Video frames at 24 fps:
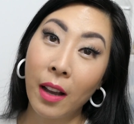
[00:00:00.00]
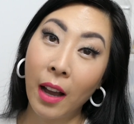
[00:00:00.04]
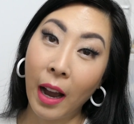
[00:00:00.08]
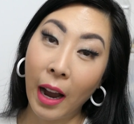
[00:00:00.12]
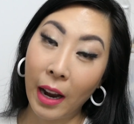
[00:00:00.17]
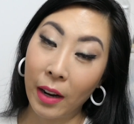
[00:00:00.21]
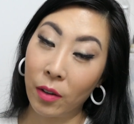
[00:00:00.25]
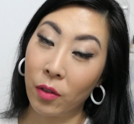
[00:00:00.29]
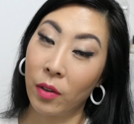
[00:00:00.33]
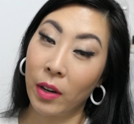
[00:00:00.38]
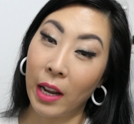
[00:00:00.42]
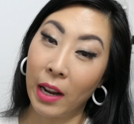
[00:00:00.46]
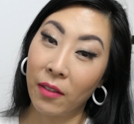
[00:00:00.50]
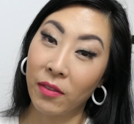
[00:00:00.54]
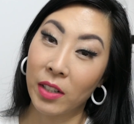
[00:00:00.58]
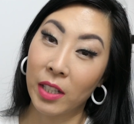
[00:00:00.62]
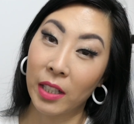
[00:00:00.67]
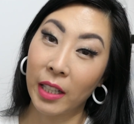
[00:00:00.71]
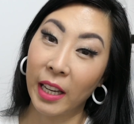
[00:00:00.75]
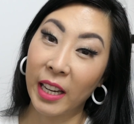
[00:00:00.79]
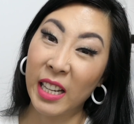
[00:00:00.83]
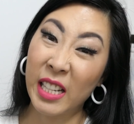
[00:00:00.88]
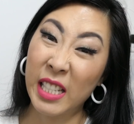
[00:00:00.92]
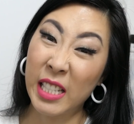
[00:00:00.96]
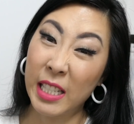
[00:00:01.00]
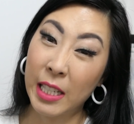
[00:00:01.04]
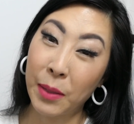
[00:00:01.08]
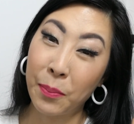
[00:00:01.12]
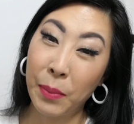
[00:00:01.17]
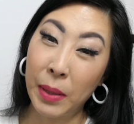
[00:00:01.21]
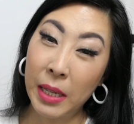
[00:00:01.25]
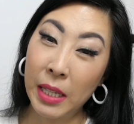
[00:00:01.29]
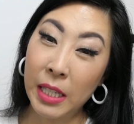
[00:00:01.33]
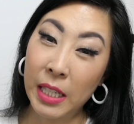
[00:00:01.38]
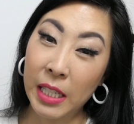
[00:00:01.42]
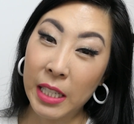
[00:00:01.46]
I don't have to like dip
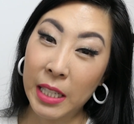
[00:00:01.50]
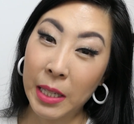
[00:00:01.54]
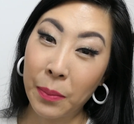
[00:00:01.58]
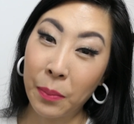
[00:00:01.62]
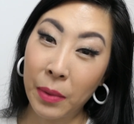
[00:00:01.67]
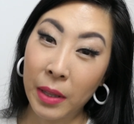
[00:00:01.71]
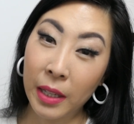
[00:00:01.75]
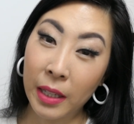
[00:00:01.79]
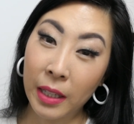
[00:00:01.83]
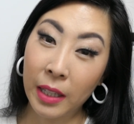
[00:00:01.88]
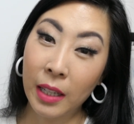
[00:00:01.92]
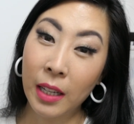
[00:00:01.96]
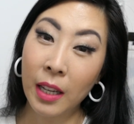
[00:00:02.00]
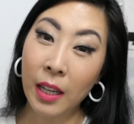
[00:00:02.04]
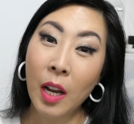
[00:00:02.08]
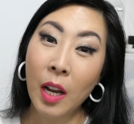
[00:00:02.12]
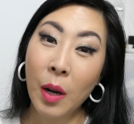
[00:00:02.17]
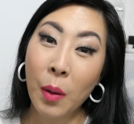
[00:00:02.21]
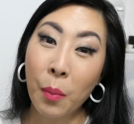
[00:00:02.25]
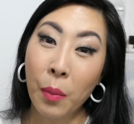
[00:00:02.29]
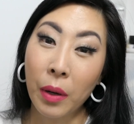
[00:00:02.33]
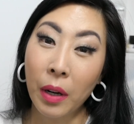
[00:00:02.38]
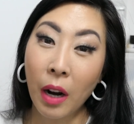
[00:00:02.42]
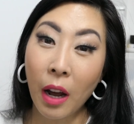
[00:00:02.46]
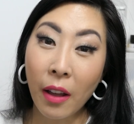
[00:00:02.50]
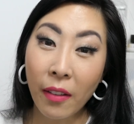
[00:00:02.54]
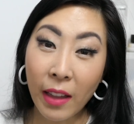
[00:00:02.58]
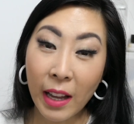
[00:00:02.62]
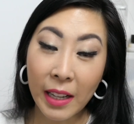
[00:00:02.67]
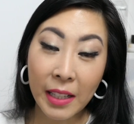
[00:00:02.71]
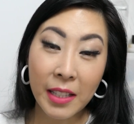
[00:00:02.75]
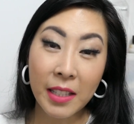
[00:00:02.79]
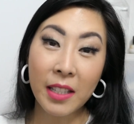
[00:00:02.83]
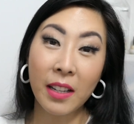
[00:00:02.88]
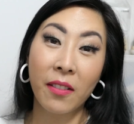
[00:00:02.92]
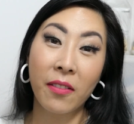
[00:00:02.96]
into something. But all
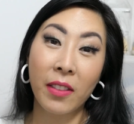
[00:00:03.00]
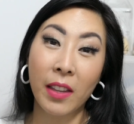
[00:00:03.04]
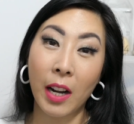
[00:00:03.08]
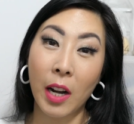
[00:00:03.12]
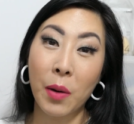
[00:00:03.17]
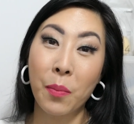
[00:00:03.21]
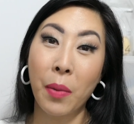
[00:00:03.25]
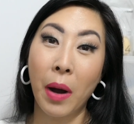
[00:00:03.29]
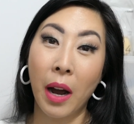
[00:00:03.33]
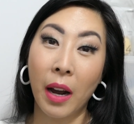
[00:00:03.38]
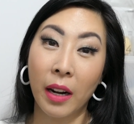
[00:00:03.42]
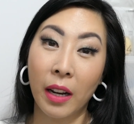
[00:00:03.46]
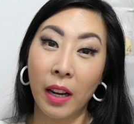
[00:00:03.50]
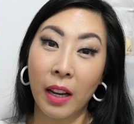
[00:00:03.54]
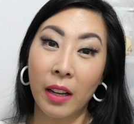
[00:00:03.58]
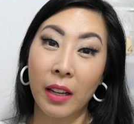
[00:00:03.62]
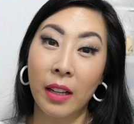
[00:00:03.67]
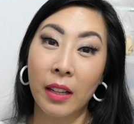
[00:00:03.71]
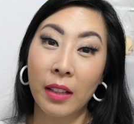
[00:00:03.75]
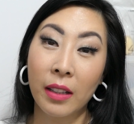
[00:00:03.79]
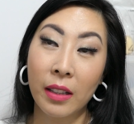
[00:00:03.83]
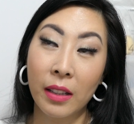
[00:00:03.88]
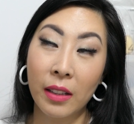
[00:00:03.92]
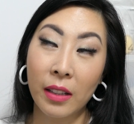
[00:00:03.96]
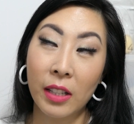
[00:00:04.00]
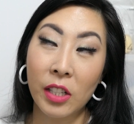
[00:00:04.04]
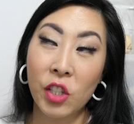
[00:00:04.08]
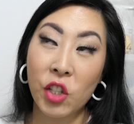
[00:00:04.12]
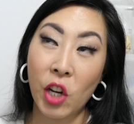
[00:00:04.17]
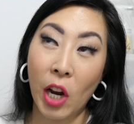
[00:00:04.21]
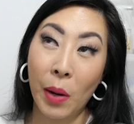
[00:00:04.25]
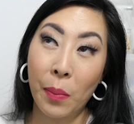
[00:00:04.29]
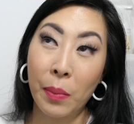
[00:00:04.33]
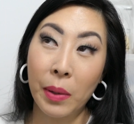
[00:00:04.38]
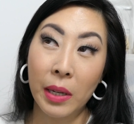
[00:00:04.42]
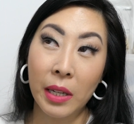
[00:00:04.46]
that stuff that I bought in the
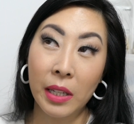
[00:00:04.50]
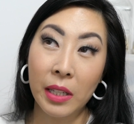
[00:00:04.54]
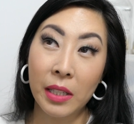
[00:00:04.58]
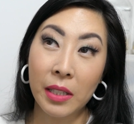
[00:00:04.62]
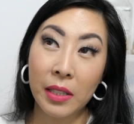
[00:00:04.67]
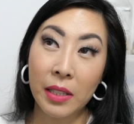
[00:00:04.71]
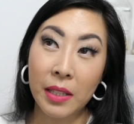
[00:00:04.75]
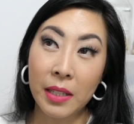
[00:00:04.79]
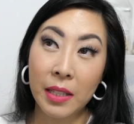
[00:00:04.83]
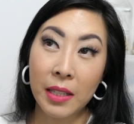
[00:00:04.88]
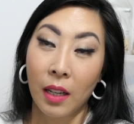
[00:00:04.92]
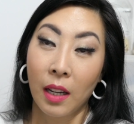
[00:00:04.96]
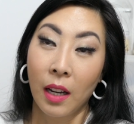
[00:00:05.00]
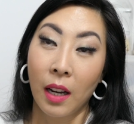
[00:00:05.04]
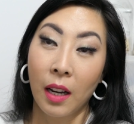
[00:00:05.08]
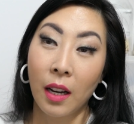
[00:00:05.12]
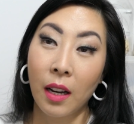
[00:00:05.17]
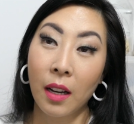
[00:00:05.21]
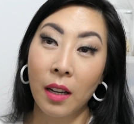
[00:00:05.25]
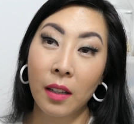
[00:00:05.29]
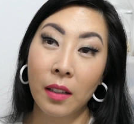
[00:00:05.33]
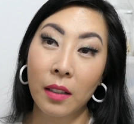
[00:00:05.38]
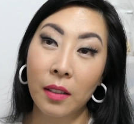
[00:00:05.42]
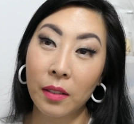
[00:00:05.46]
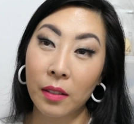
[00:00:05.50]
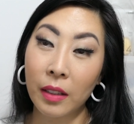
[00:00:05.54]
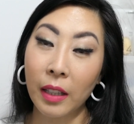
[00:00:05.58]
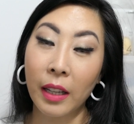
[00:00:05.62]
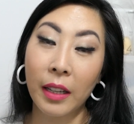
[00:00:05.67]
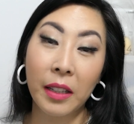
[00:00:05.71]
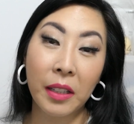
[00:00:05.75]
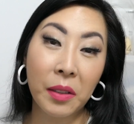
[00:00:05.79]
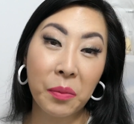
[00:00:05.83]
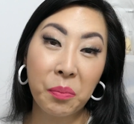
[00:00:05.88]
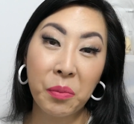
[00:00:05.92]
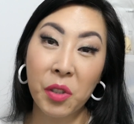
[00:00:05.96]
Japanese,
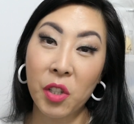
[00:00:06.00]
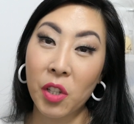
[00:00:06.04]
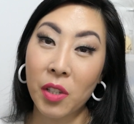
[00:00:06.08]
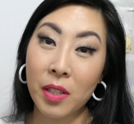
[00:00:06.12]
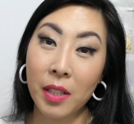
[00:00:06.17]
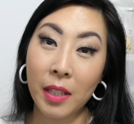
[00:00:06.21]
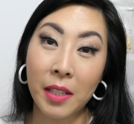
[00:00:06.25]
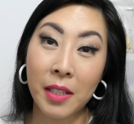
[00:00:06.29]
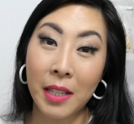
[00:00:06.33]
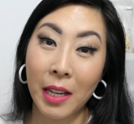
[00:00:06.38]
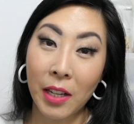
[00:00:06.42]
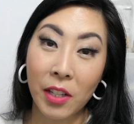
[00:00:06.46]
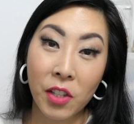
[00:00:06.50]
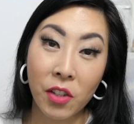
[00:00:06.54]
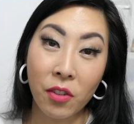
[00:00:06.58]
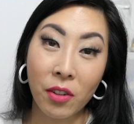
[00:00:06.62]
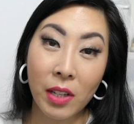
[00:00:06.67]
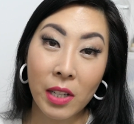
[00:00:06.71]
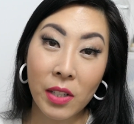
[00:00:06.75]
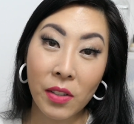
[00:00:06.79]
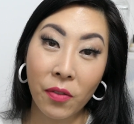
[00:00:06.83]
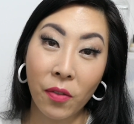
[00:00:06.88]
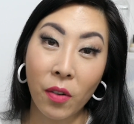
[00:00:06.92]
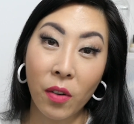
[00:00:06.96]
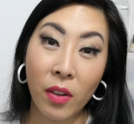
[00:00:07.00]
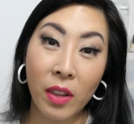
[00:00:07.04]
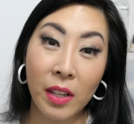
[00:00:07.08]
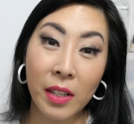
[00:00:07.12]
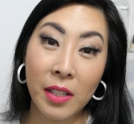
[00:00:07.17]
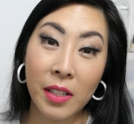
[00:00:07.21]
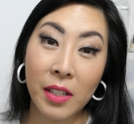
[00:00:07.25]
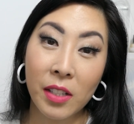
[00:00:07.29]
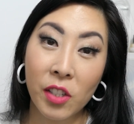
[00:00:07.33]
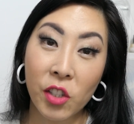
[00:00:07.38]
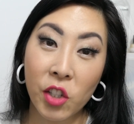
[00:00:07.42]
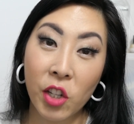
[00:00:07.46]
like just accessories for
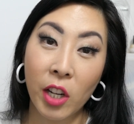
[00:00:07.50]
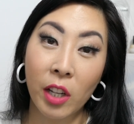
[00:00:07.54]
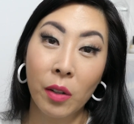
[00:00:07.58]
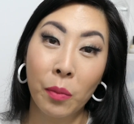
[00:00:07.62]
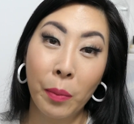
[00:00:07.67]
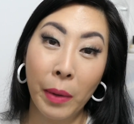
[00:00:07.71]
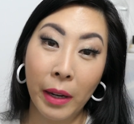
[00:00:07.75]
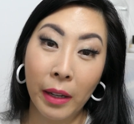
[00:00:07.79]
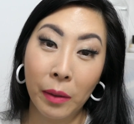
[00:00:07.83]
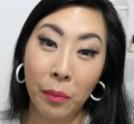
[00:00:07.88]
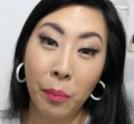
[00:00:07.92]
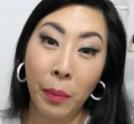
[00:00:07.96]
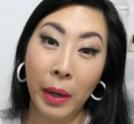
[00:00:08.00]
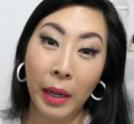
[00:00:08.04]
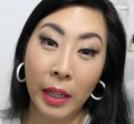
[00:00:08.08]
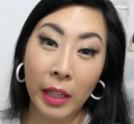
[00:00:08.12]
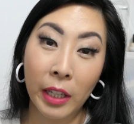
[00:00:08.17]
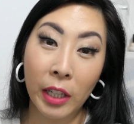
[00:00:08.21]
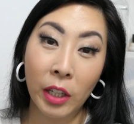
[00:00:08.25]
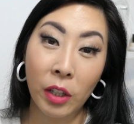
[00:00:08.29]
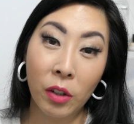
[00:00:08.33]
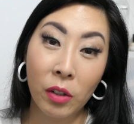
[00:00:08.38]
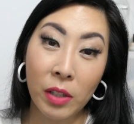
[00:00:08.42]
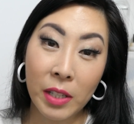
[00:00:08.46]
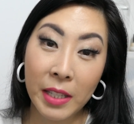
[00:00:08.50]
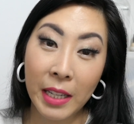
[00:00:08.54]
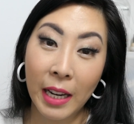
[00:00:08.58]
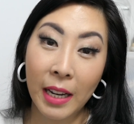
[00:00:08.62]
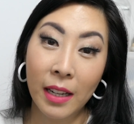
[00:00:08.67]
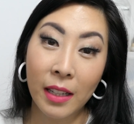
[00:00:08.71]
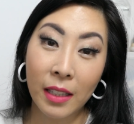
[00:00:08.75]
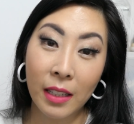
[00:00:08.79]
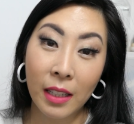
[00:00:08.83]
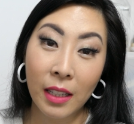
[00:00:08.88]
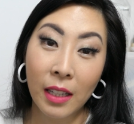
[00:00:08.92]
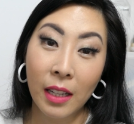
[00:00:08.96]
this gel manicure
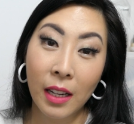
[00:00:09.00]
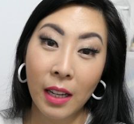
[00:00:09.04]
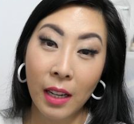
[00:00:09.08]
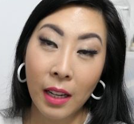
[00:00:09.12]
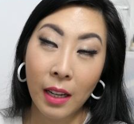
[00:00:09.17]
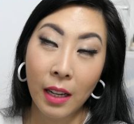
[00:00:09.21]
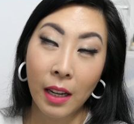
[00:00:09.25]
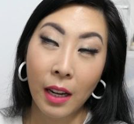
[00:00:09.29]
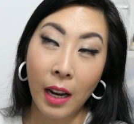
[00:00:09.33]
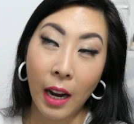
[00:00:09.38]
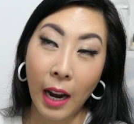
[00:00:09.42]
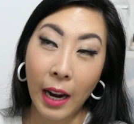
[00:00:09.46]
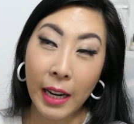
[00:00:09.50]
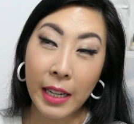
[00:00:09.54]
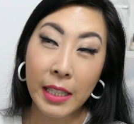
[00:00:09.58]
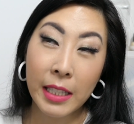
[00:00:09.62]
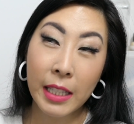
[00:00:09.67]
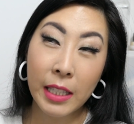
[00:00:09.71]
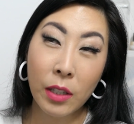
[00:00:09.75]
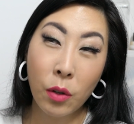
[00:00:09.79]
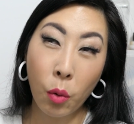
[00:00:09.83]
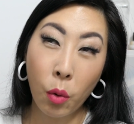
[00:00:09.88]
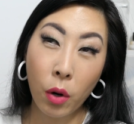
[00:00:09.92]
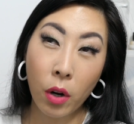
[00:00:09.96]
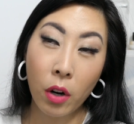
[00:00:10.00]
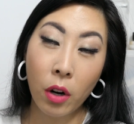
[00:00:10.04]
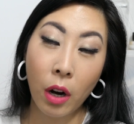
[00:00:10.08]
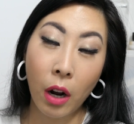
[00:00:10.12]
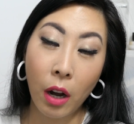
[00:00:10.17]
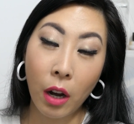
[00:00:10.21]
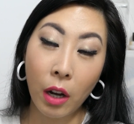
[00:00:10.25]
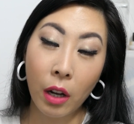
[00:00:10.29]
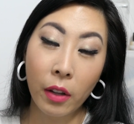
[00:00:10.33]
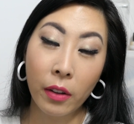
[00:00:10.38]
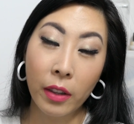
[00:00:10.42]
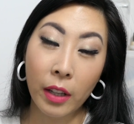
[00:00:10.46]
set, I did order
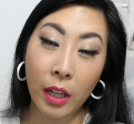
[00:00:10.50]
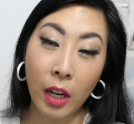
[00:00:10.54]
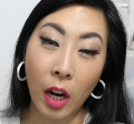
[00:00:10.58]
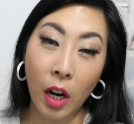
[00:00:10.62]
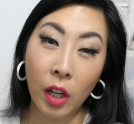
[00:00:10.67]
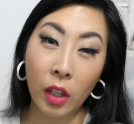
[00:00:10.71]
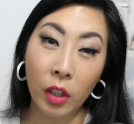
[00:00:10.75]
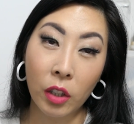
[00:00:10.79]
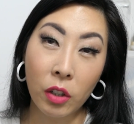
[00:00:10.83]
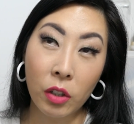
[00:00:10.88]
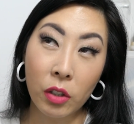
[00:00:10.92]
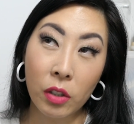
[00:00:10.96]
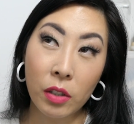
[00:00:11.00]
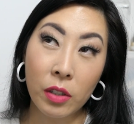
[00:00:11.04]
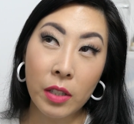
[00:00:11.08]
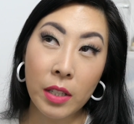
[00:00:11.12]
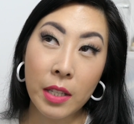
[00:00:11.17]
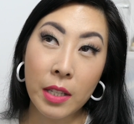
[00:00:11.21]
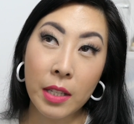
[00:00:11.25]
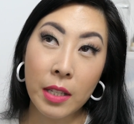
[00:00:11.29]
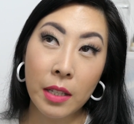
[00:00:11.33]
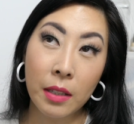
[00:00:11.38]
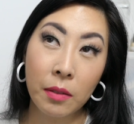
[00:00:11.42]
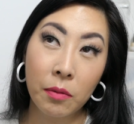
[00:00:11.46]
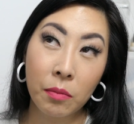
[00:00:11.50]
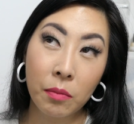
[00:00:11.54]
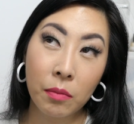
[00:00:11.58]
all the colors